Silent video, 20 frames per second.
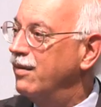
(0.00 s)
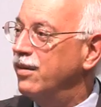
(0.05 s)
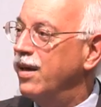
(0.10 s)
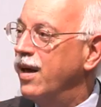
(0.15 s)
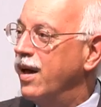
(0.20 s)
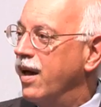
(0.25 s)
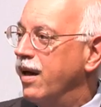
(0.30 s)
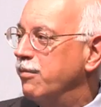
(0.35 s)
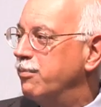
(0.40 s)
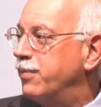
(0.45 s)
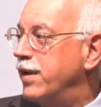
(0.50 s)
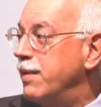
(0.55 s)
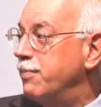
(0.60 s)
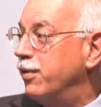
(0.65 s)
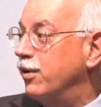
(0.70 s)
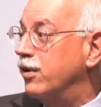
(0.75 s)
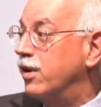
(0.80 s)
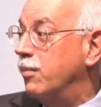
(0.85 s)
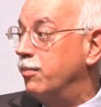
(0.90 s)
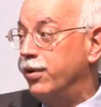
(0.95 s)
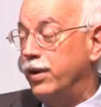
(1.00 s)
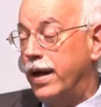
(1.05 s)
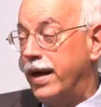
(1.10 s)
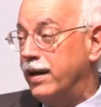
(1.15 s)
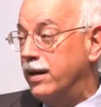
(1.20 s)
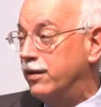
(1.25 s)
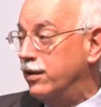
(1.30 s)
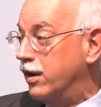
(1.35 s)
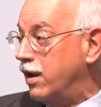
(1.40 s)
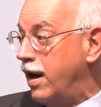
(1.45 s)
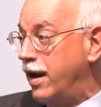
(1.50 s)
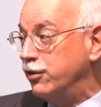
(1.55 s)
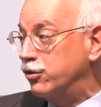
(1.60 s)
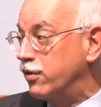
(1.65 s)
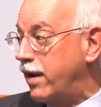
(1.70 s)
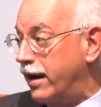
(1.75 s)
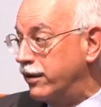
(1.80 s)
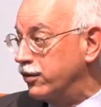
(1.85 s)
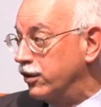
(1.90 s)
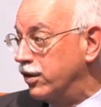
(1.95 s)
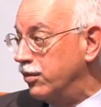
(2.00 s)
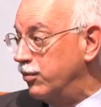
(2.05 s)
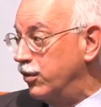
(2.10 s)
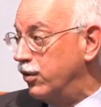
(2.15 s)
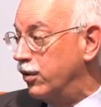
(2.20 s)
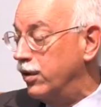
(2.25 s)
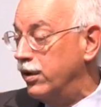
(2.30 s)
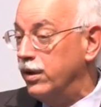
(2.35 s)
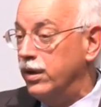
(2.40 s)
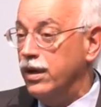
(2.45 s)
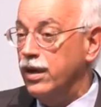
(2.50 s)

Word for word: And people complain in the contractor community,